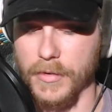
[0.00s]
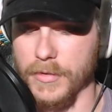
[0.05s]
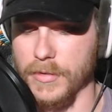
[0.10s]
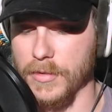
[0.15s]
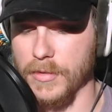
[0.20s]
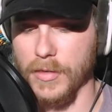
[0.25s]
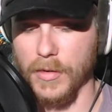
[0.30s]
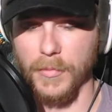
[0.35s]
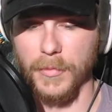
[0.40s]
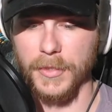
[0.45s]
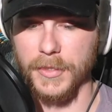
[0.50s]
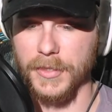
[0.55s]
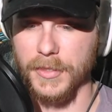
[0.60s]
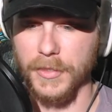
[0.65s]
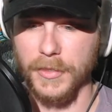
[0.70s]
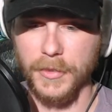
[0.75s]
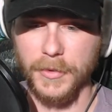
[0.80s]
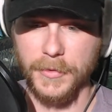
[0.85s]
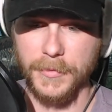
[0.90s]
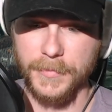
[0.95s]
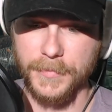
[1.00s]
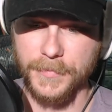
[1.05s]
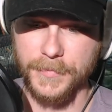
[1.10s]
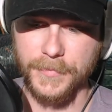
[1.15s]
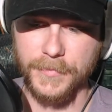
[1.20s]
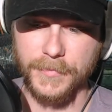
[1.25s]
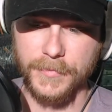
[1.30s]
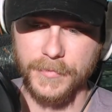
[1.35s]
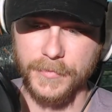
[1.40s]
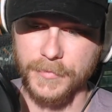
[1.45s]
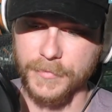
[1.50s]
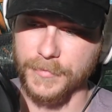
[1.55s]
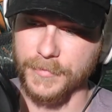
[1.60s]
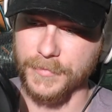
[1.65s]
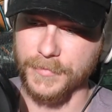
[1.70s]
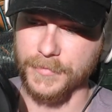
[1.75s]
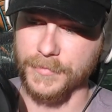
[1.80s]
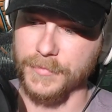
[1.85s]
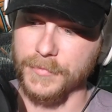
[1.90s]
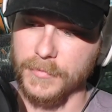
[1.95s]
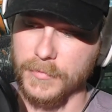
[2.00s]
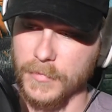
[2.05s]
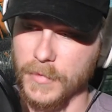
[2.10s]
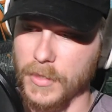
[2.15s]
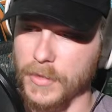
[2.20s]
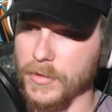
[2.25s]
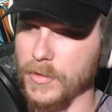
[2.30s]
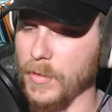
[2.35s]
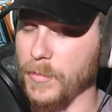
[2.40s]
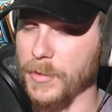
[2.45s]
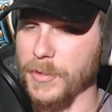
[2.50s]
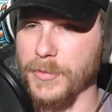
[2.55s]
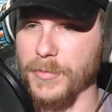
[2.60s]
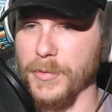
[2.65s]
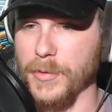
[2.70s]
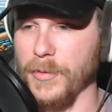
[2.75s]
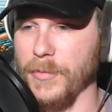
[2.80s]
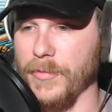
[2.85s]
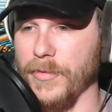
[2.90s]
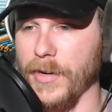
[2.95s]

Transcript: There's so much to do. There's so much room for